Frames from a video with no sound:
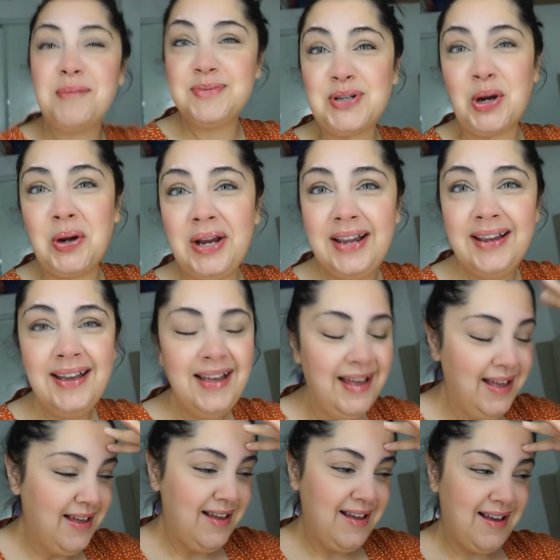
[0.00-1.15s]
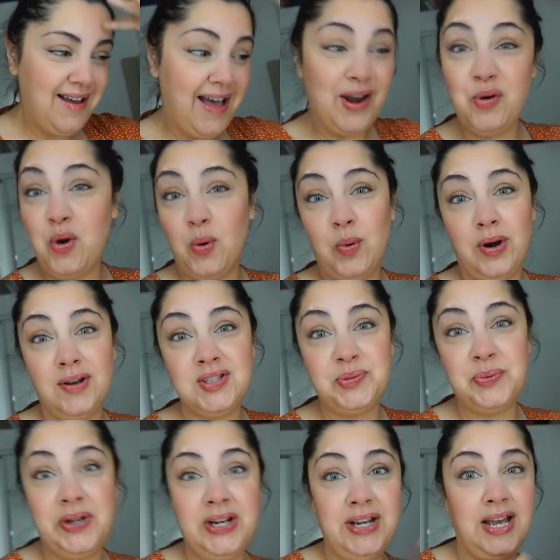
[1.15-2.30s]
I'm sorry. I don't know where else to
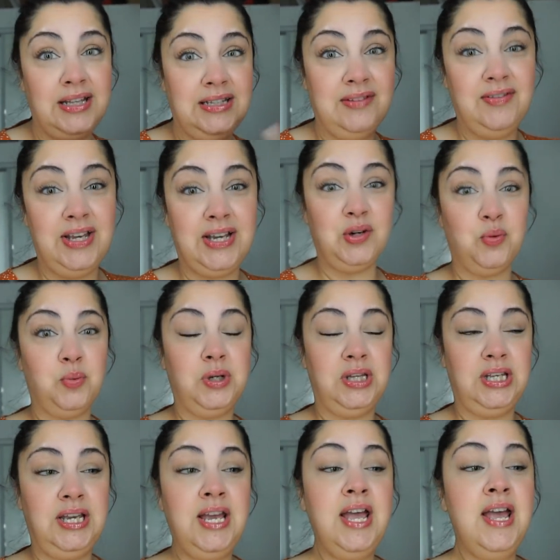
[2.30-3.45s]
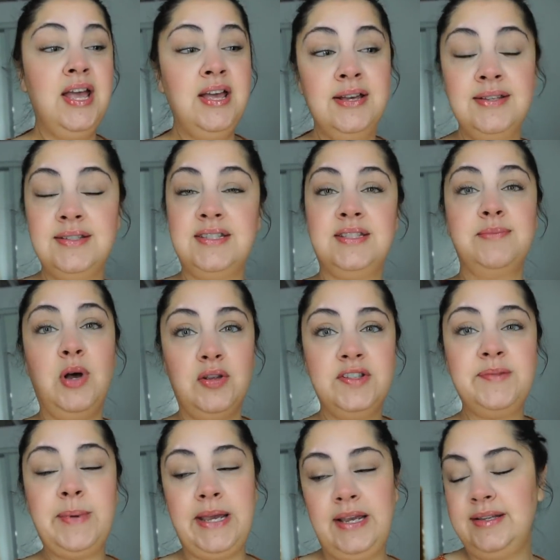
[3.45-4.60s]
put it. I live, like, in a really small
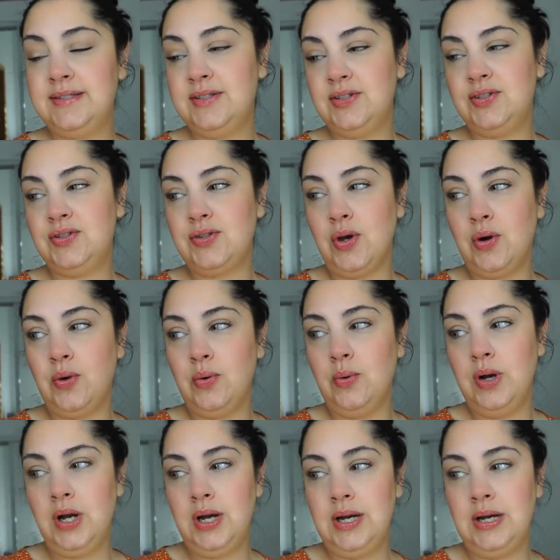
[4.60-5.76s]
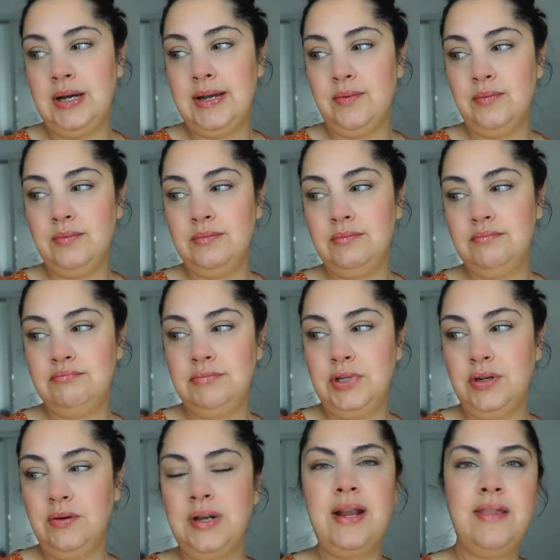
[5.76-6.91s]
space, so uh, I don't, you
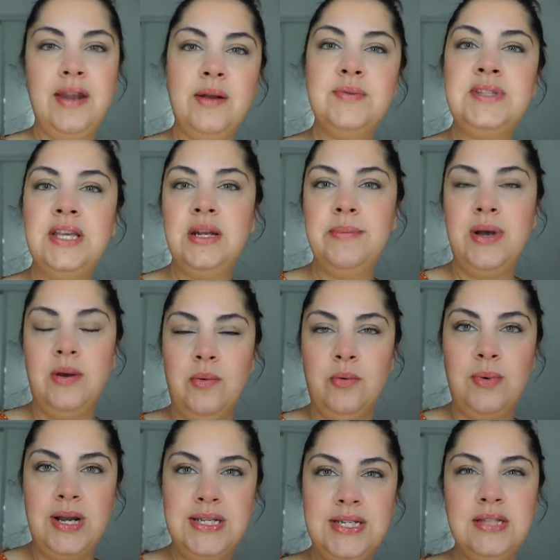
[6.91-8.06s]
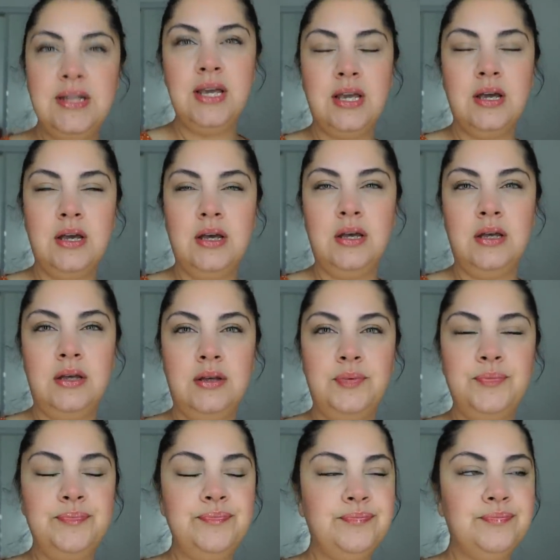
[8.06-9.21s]
know. And then, I was thinking about renting, like,
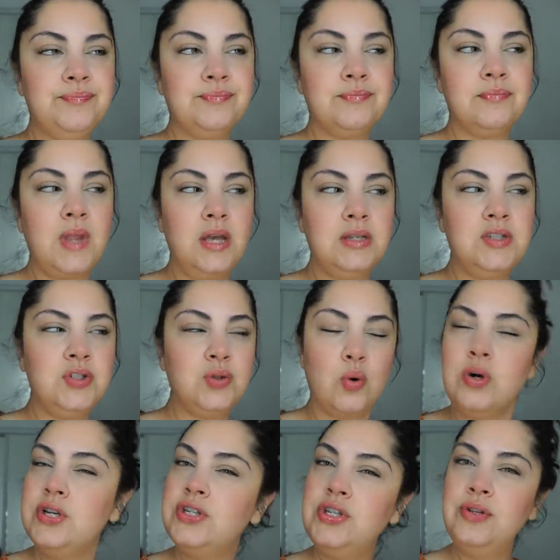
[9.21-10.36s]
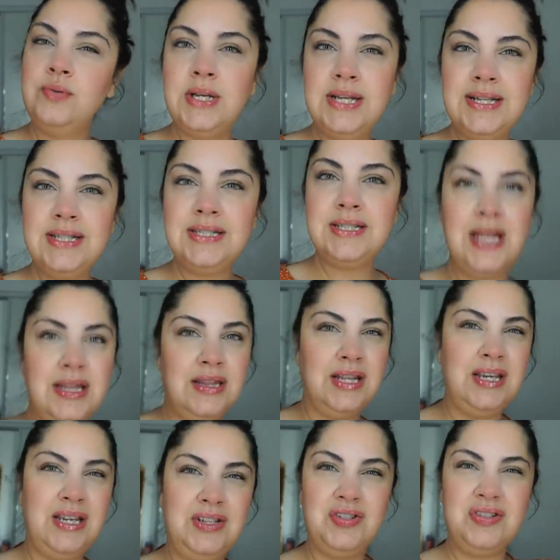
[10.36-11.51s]
um, a storage unit and,
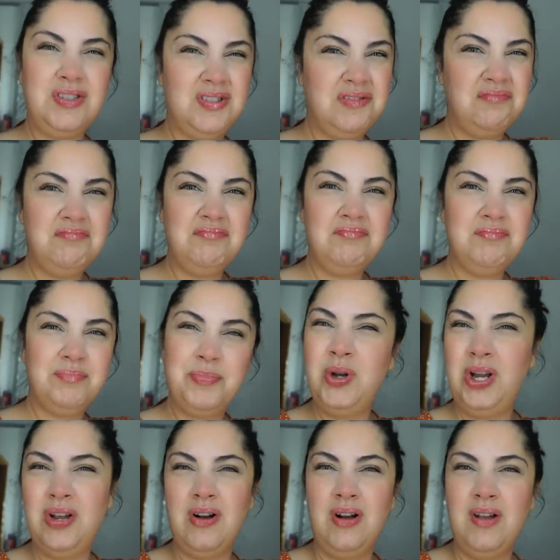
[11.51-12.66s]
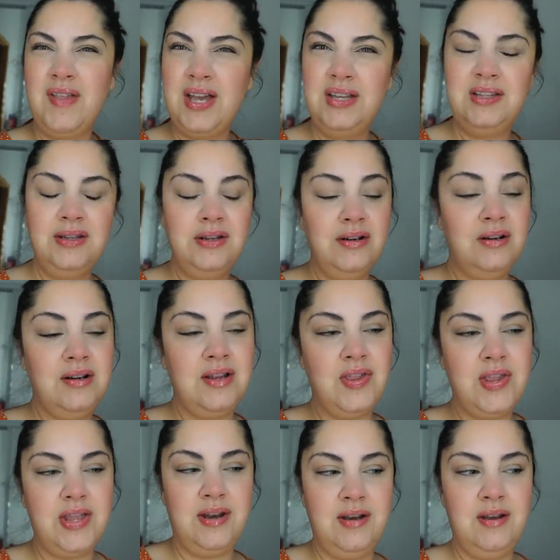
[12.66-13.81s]
like, just putting all that in there
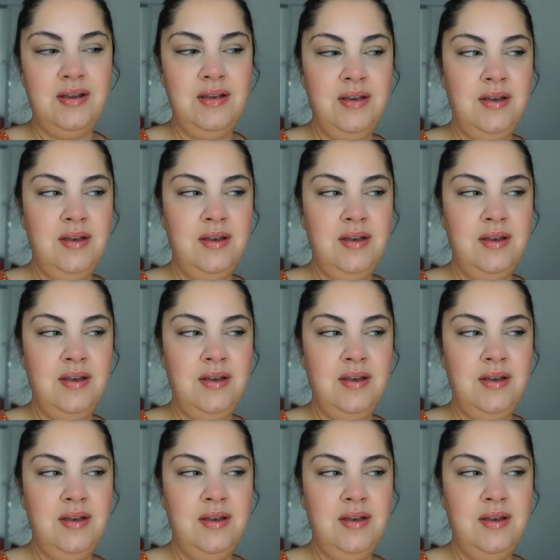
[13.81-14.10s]
and then